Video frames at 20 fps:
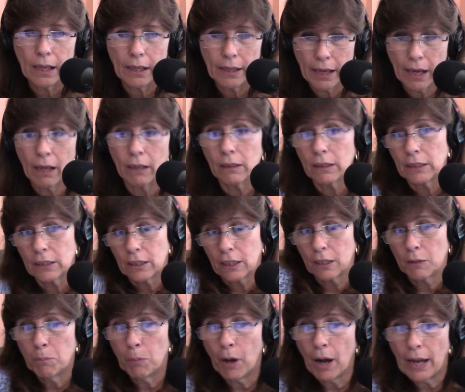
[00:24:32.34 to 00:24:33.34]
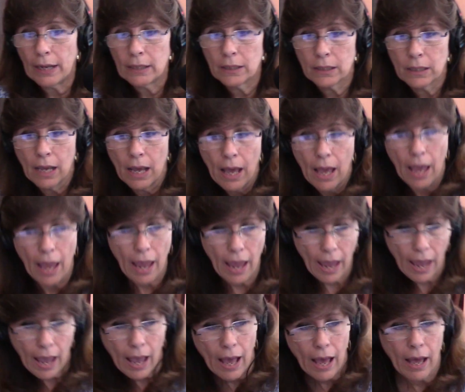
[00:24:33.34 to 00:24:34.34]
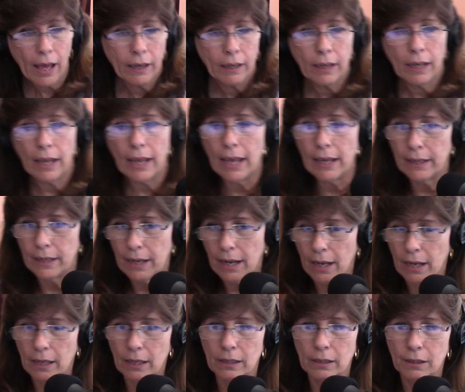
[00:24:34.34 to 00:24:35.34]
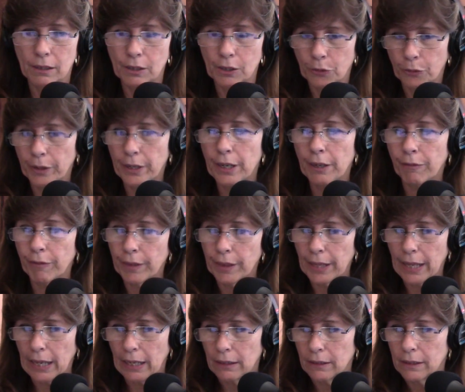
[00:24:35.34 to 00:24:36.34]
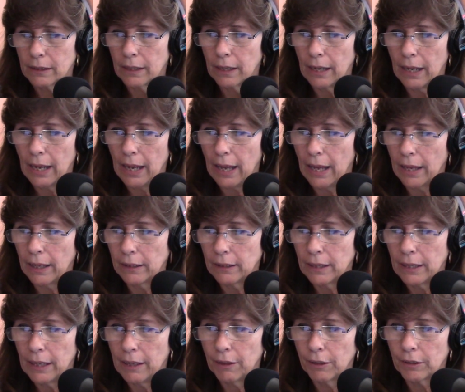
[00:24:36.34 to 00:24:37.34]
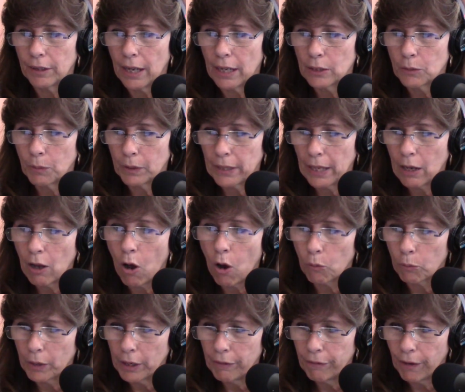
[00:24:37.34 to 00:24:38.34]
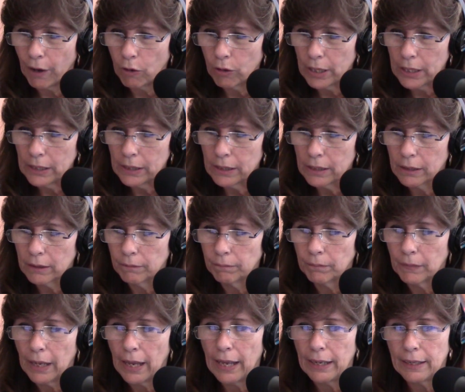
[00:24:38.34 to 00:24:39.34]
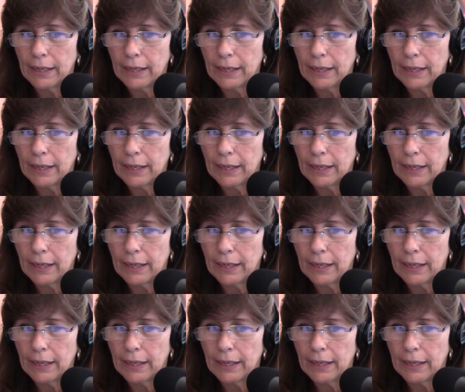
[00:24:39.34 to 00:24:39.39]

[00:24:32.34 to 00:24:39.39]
Yeah, it's a good price. And it does 3 different things. It either does what they call refocus, it